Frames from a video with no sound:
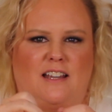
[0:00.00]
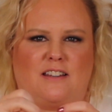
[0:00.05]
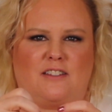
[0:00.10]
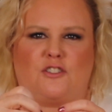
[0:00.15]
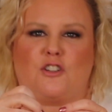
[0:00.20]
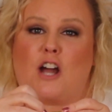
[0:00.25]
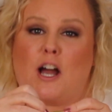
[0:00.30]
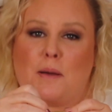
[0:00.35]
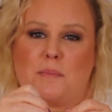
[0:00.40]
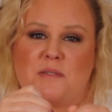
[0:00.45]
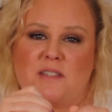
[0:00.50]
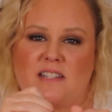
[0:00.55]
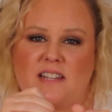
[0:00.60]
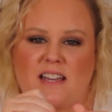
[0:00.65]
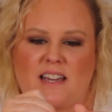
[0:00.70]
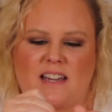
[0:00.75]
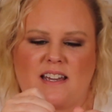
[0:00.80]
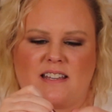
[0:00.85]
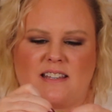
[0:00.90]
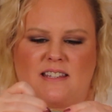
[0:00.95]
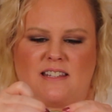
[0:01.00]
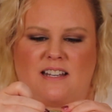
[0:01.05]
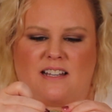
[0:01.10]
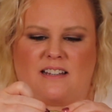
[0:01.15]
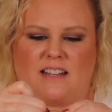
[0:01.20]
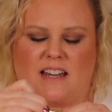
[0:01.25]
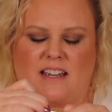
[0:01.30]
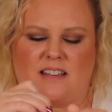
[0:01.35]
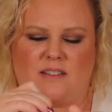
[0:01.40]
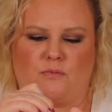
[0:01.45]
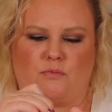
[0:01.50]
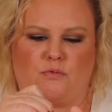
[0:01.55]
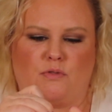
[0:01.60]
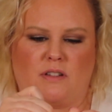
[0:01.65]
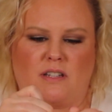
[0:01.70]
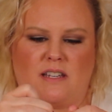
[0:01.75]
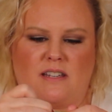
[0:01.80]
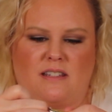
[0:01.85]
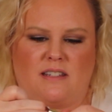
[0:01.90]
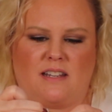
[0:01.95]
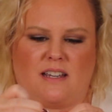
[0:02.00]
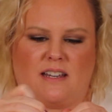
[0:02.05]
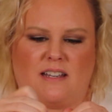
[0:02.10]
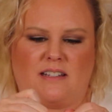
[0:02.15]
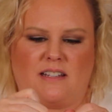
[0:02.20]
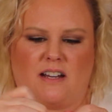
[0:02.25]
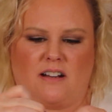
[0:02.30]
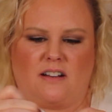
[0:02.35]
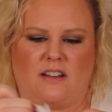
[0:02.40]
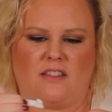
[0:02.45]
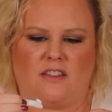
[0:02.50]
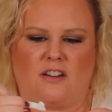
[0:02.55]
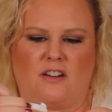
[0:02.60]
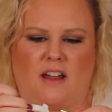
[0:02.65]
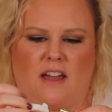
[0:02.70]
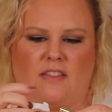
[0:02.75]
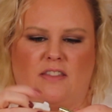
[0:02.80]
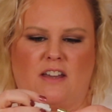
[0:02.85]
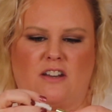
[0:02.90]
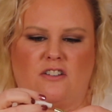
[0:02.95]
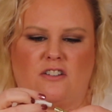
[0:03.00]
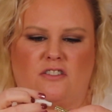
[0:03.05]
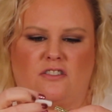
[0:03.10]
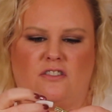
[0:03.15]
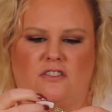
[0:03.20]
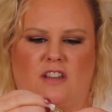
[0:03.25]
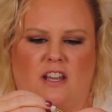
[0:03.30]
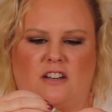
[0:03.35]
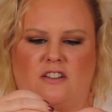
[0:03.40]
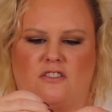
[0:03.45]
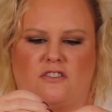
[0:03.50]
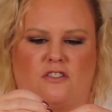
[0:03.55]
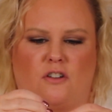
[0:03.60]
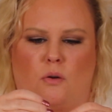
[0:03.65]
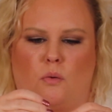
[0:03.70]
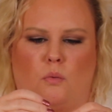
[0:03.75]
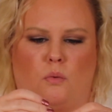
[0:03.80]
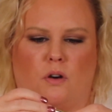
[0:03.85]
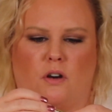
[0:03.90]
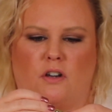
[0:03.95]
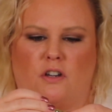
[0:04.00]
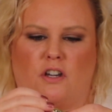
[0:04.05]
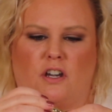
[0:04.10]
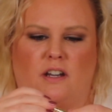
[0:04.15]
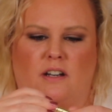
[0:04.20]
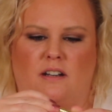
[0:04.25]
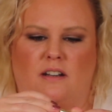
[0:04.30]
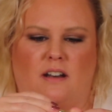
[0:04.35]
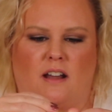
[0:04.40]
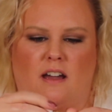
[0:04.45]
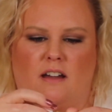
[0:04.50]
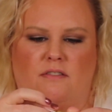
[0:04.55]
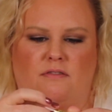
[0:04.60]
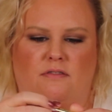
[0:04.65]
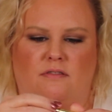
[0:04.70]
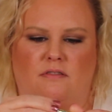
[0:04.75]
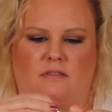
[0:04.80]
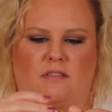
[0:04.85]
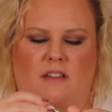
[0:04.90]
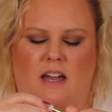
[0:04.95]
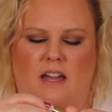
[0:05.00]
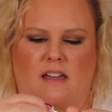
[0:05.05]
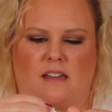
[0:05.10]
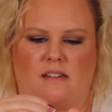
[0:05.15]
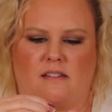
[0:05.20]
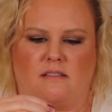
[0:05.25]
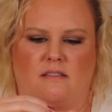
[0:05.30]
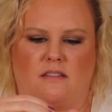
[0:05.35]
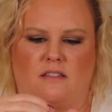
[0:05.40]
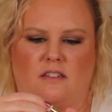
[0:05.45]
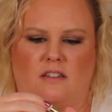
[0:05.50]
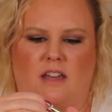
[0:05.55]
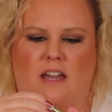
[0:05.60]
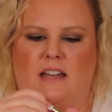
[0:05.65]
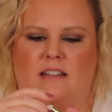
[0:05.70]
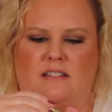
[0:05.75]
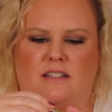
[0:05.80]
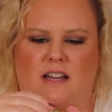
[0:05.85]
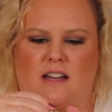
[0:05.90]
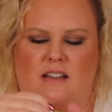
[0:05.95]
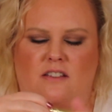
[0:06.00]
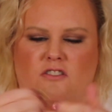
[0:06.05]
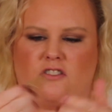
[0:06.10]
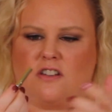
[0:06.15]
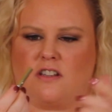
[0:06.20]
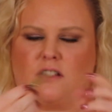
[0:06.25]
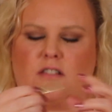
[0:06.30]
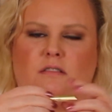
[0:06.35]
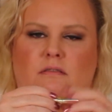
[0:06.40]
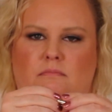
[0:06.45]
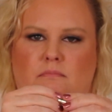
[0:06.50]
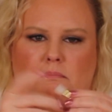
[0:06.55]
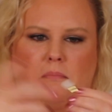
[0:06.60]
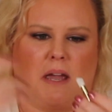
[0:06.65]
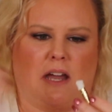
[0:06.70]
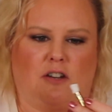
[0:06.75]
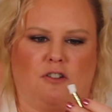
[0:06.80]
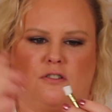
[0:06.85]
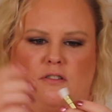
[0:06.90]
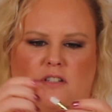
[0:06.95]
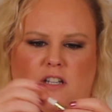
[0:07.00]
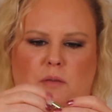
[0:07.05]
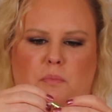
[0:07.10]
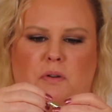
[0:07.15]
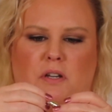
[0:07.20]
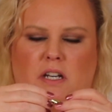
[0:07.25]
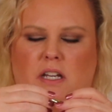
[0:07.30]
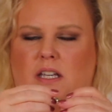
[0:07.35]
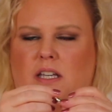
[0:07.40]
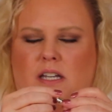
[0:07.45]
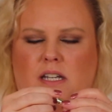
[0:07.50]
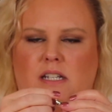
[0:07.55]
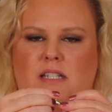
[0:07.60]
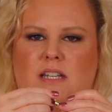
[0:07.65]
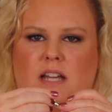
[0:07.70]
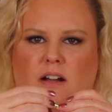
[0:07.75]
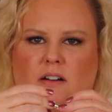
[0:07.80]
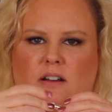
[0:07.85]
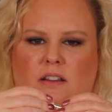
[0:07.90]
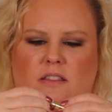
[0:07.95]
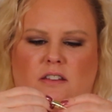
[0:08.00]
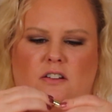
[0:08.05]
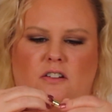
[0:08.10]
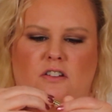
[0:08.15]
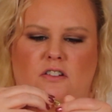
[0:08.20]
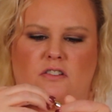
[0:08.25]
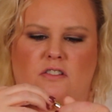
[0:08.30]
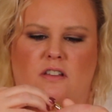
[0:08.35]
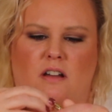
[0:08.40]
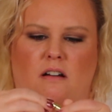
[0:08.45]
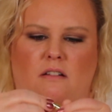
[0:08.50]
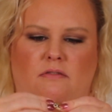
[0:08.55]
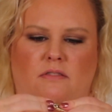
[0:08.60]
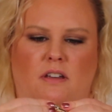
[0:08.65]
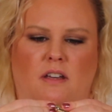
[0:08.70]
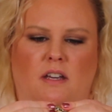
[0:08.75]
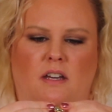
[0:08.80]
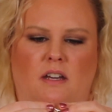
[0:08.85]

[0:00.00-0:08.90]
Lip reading: chopsticks to really stick it down in there, and they just don't work good enough like it does just manually putting it down in there yourself.